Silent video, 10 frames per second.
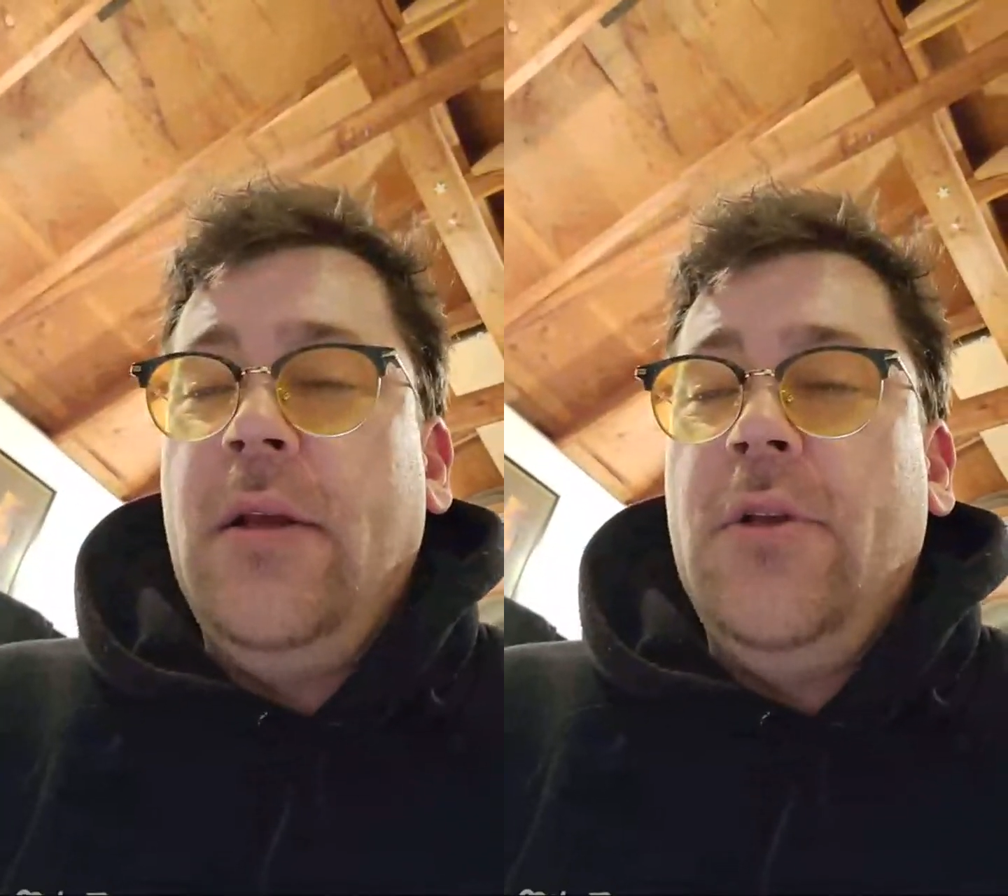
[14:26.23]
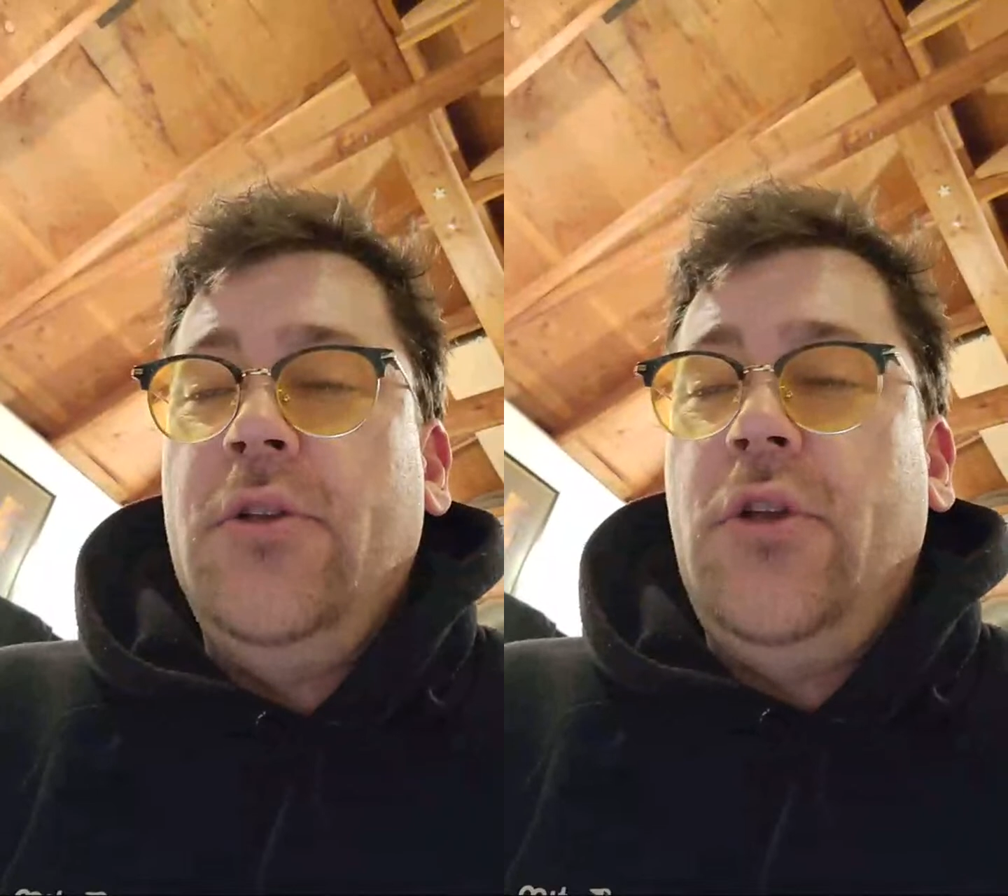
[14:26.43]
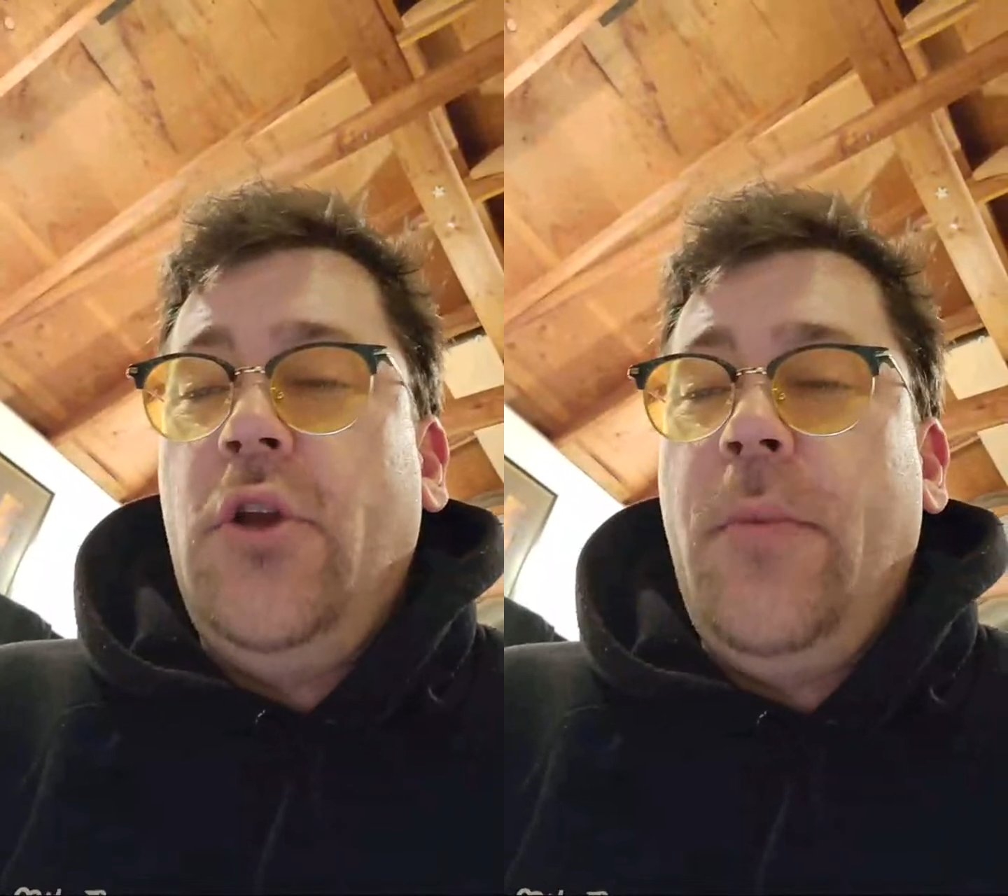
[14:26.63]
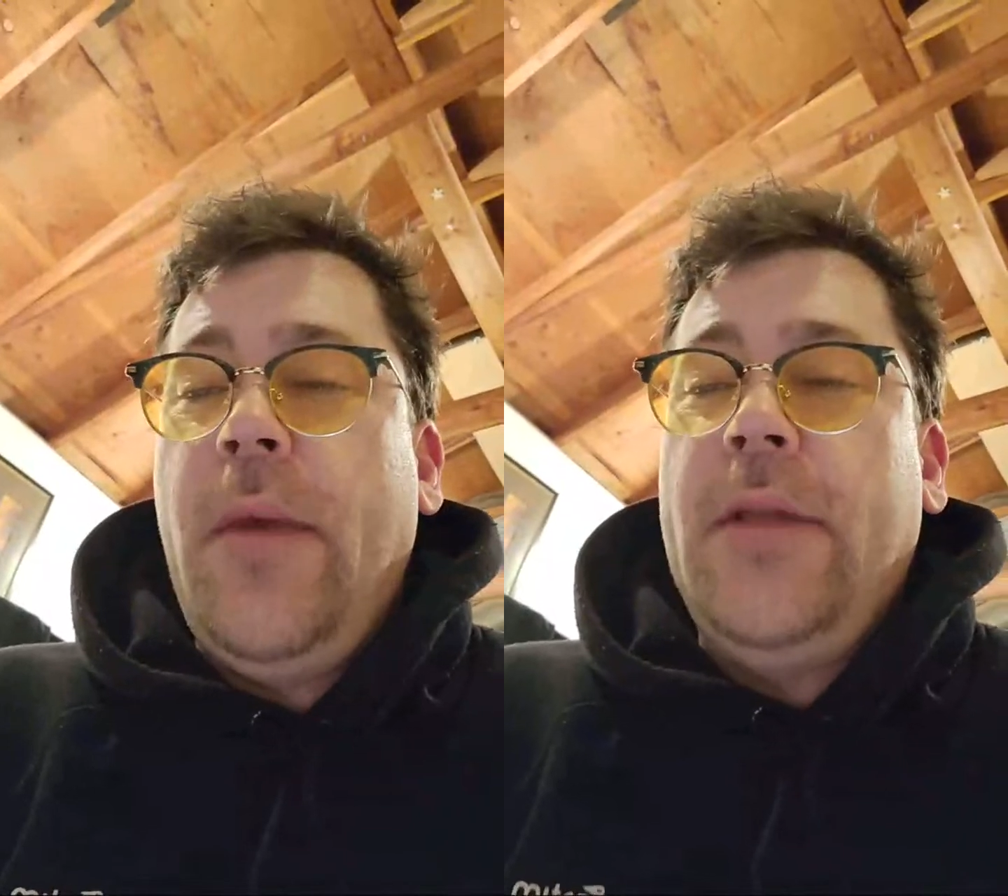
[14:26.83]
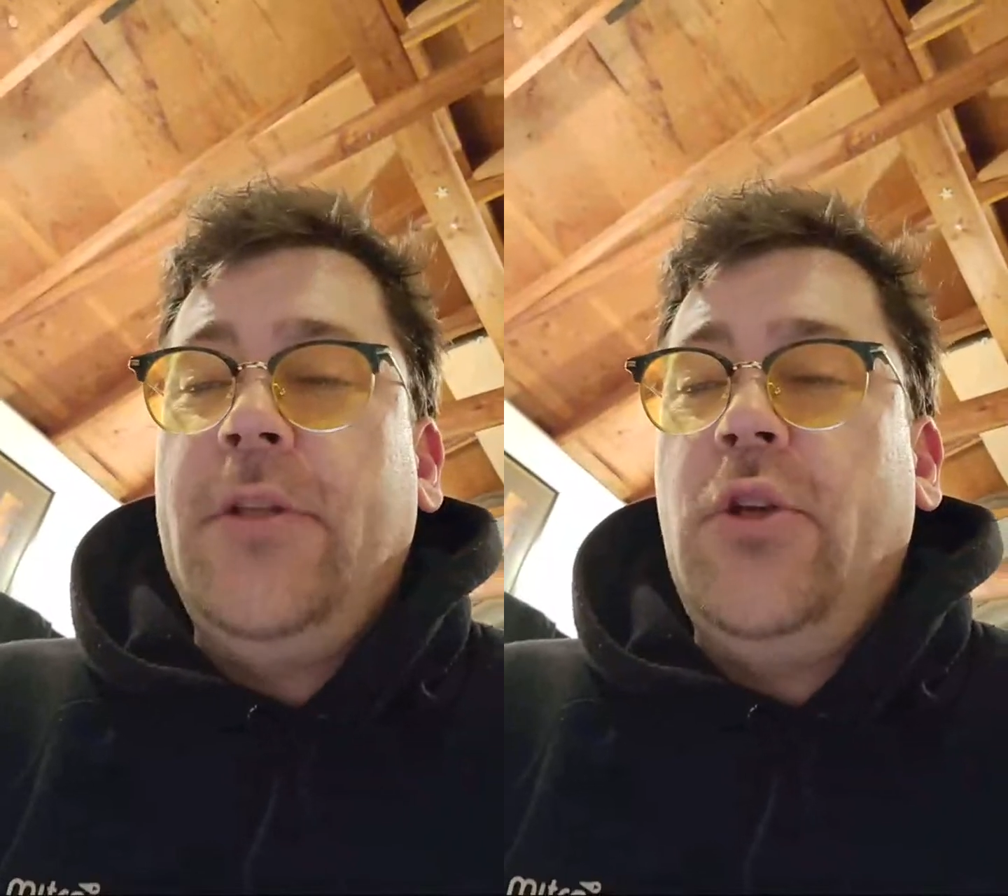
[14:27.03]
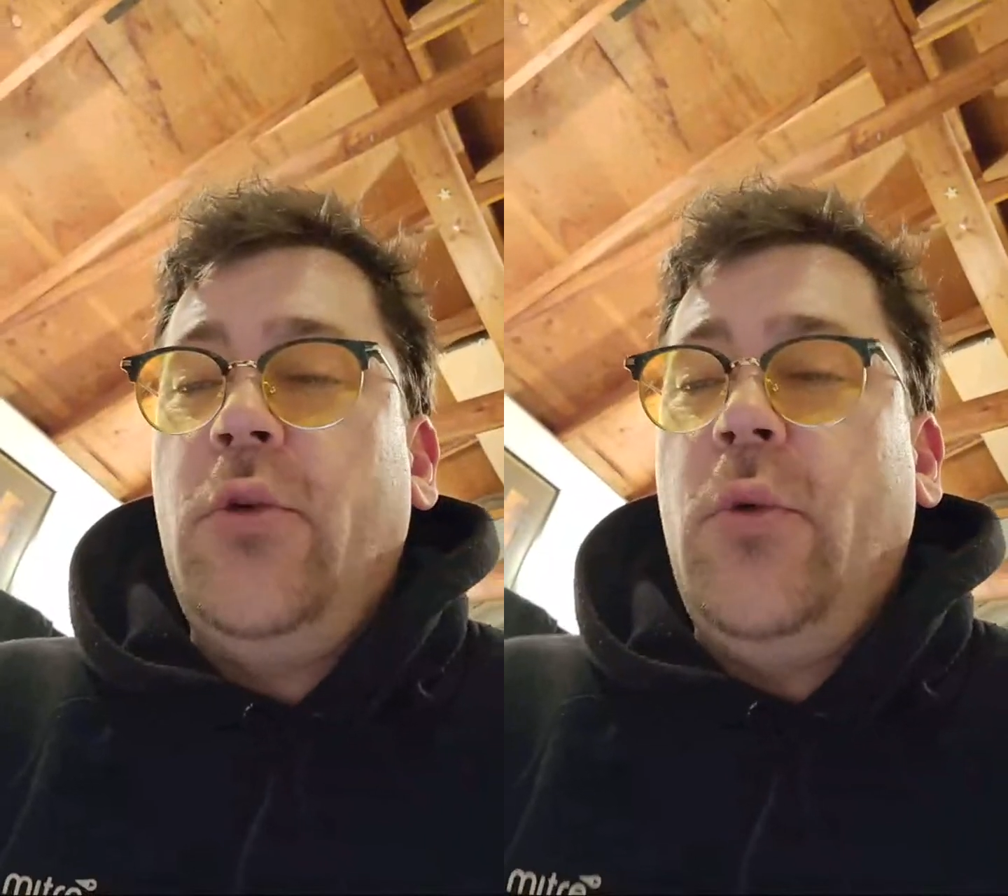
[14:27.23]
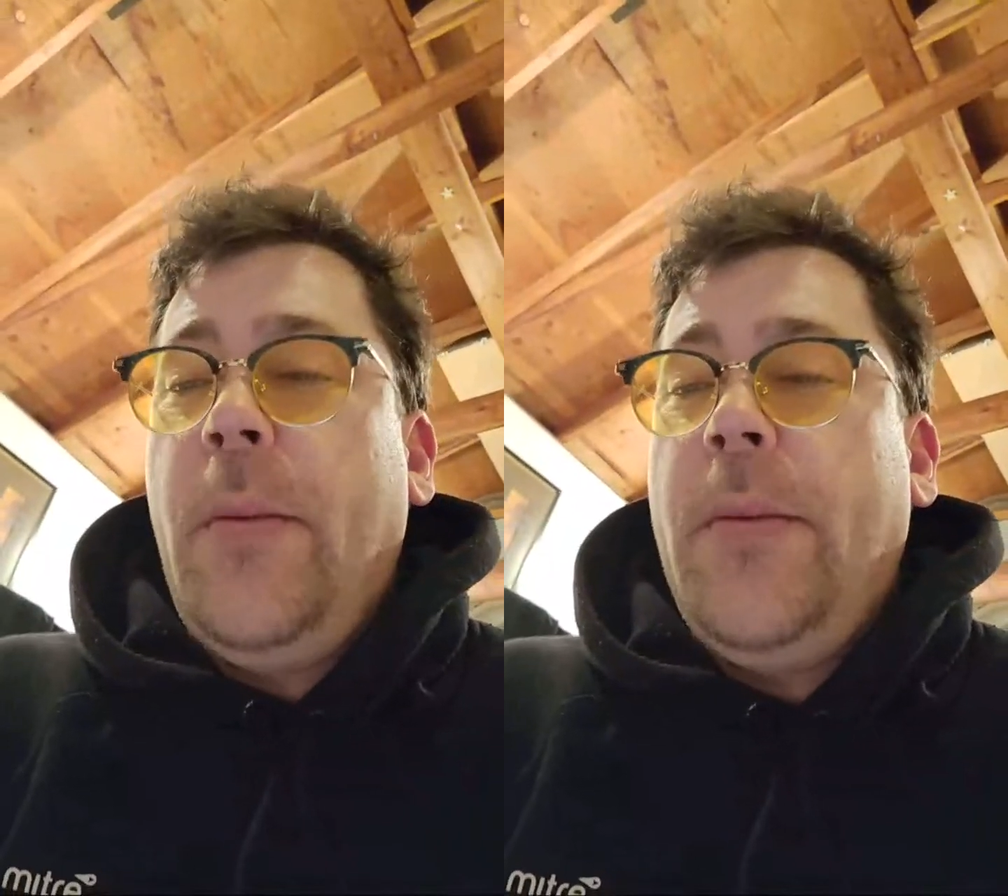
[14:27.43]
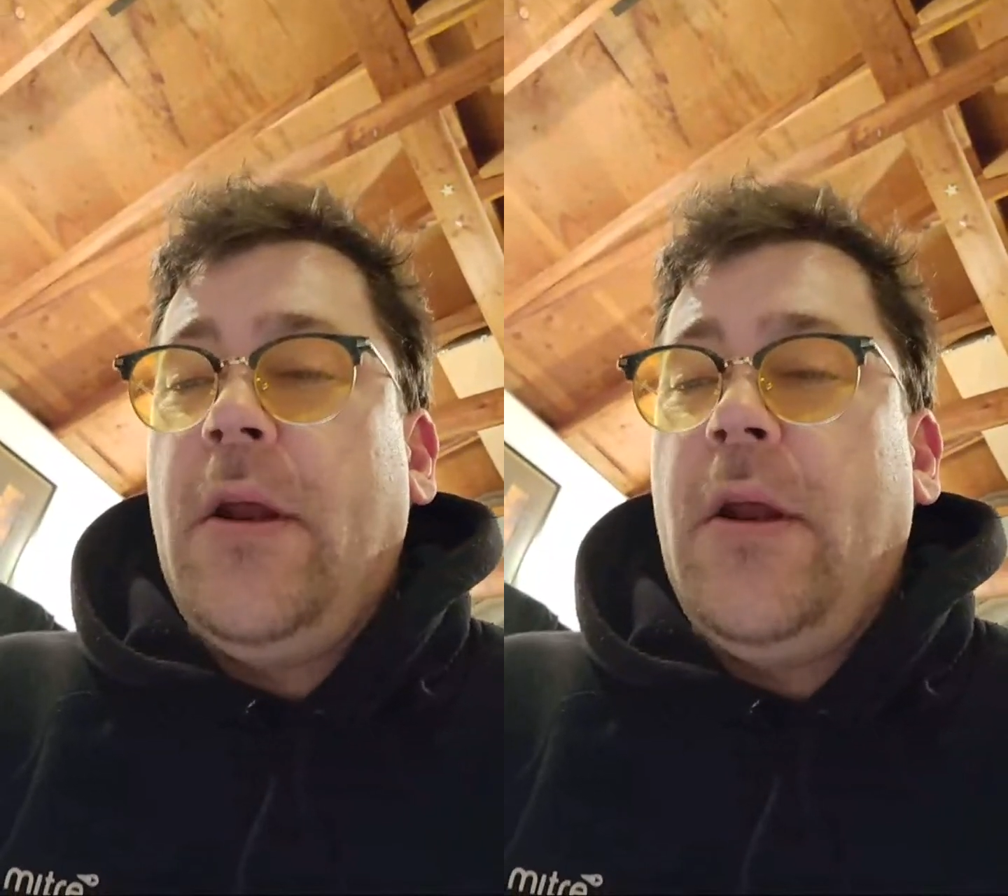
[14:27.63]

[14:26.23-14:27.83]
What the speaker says: two men, two women on